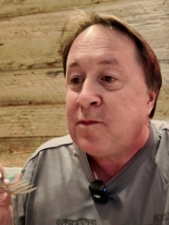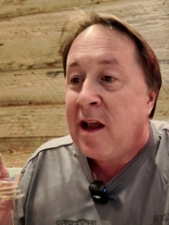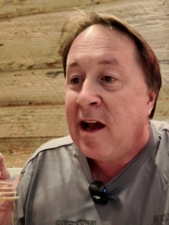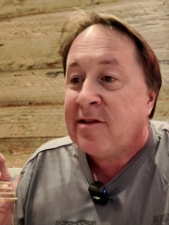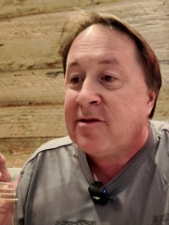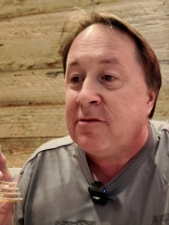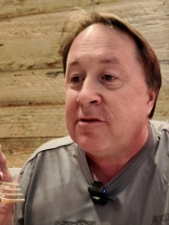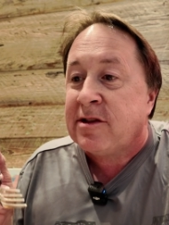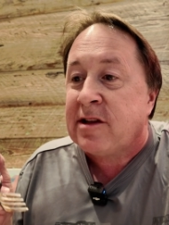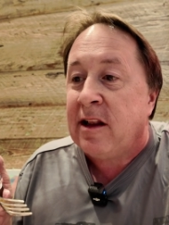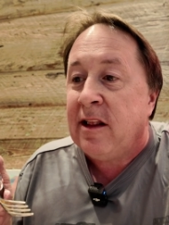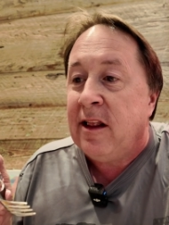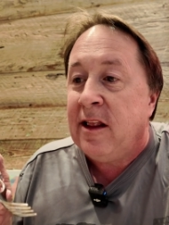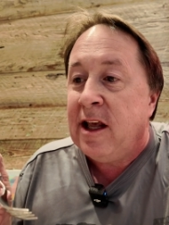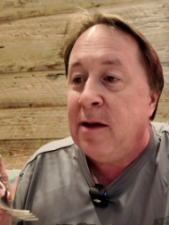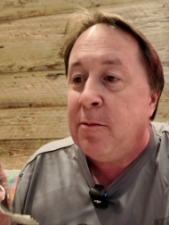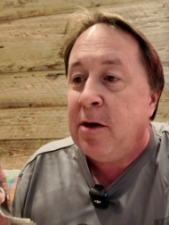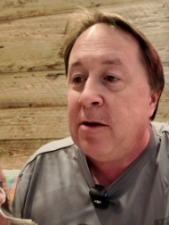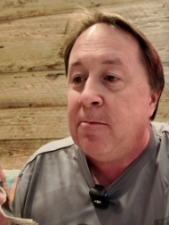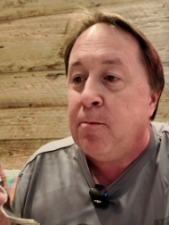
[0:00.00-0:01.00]
That one was a
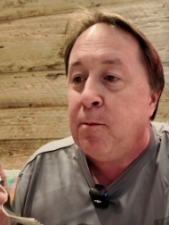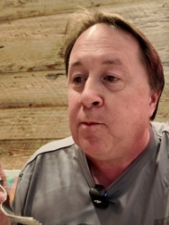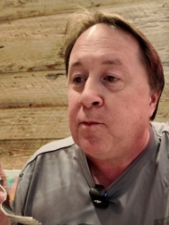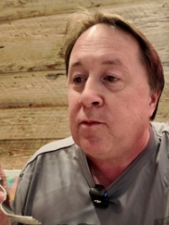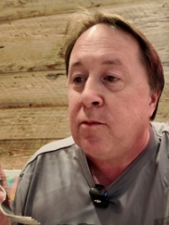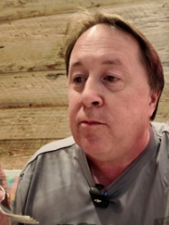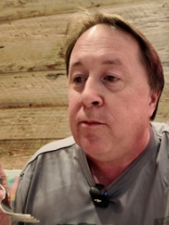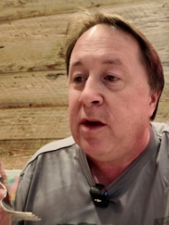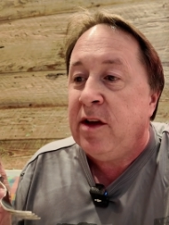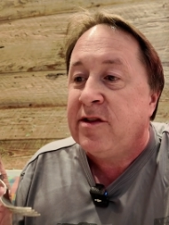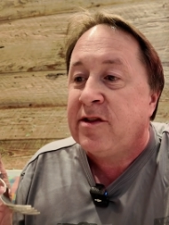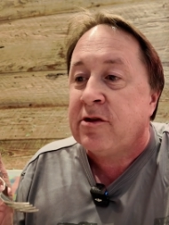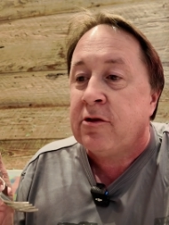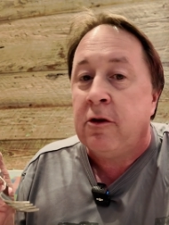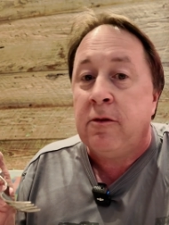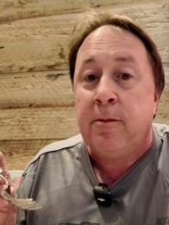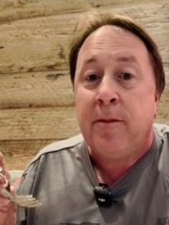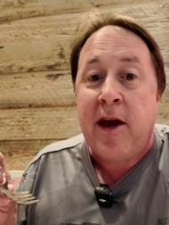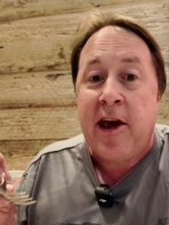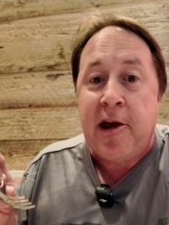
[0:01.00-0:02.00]
lemon
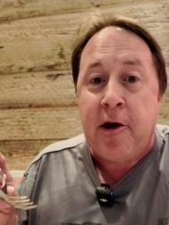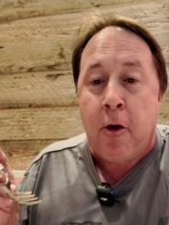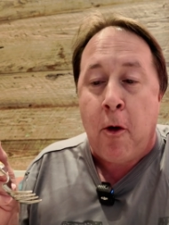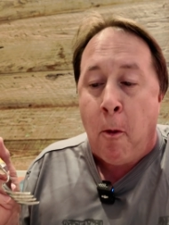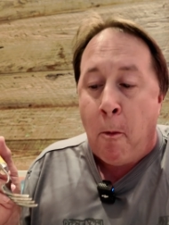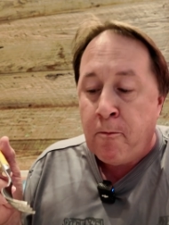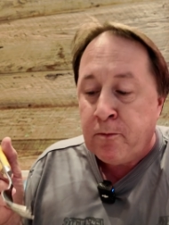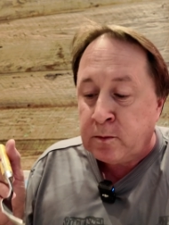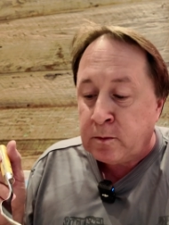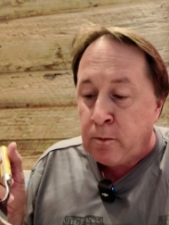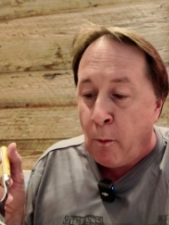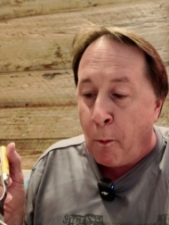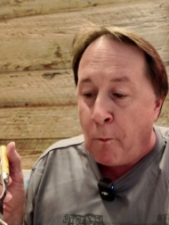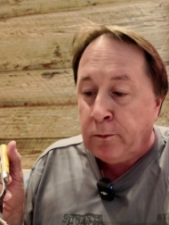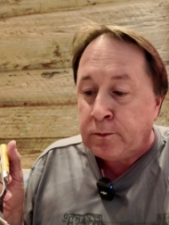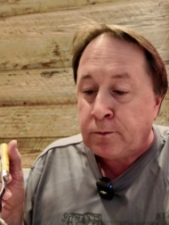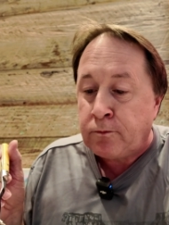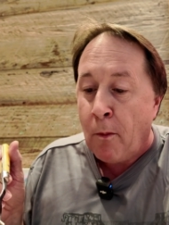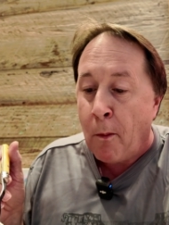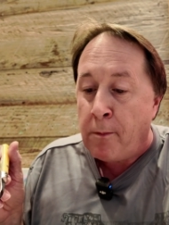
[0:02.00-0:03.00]
miso mayo.
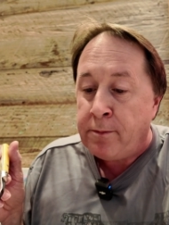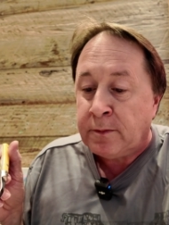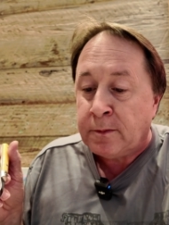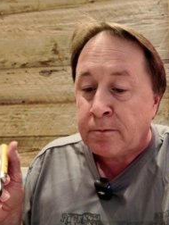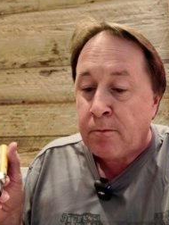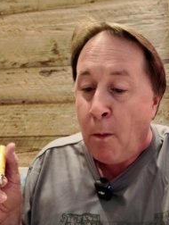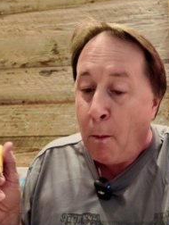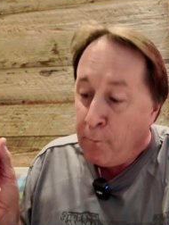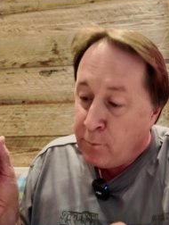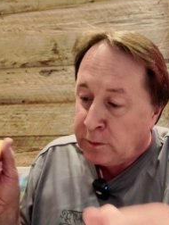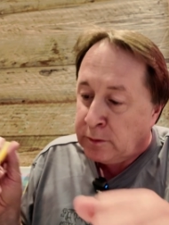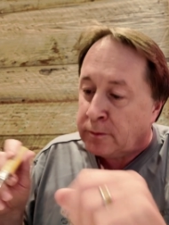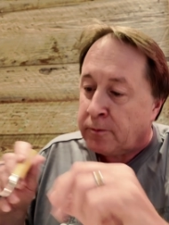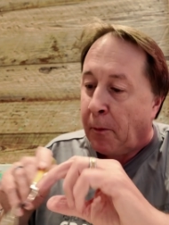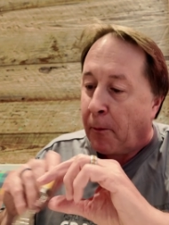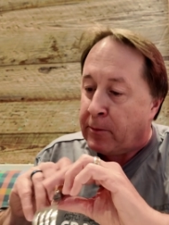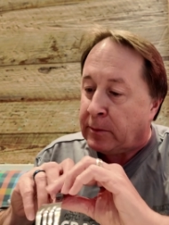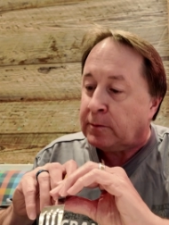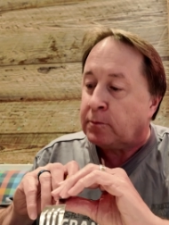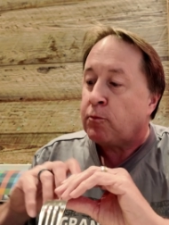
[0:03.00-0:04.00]

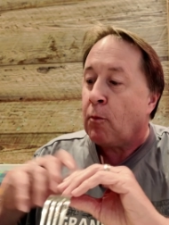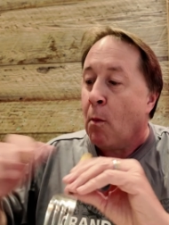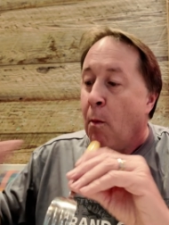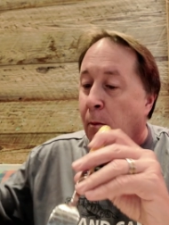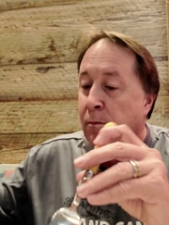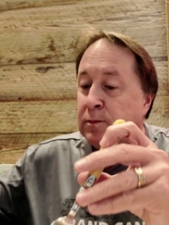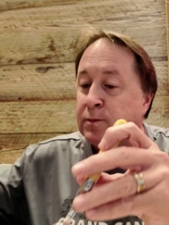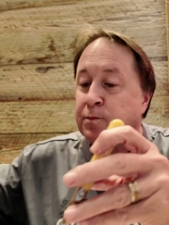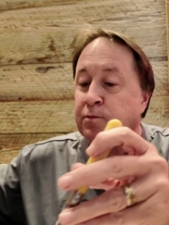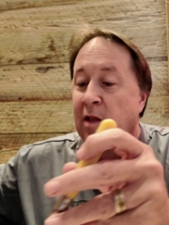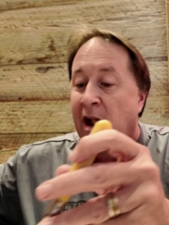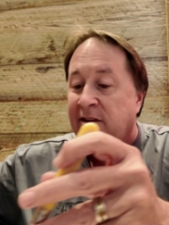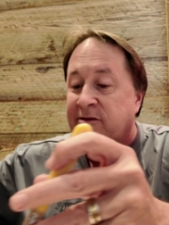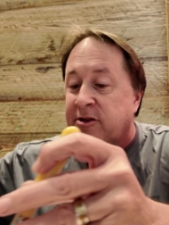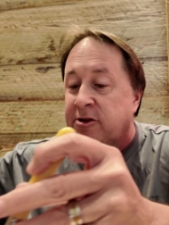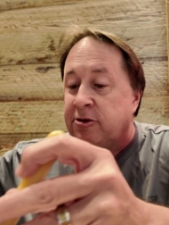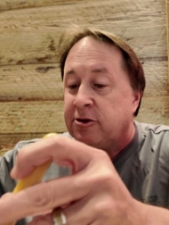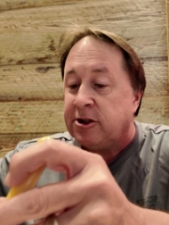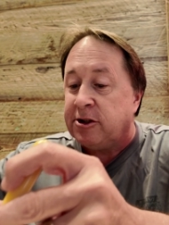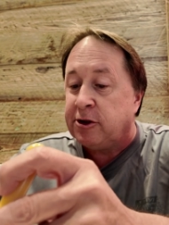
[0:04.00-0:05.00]
Hmm,
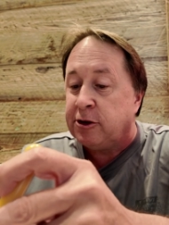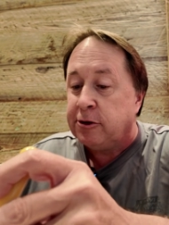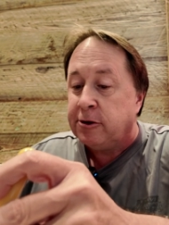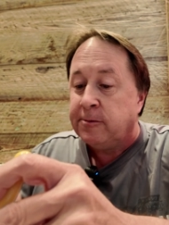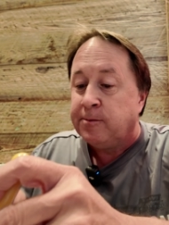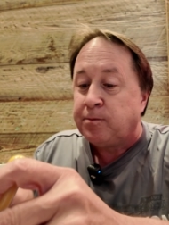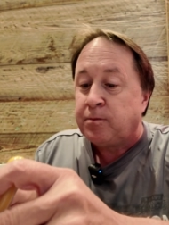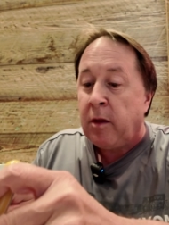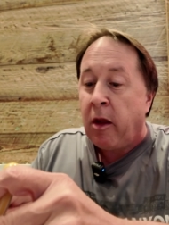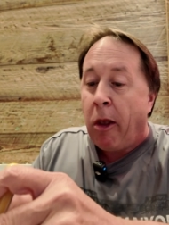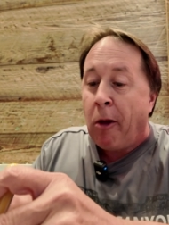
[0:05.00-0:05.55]
that's good too.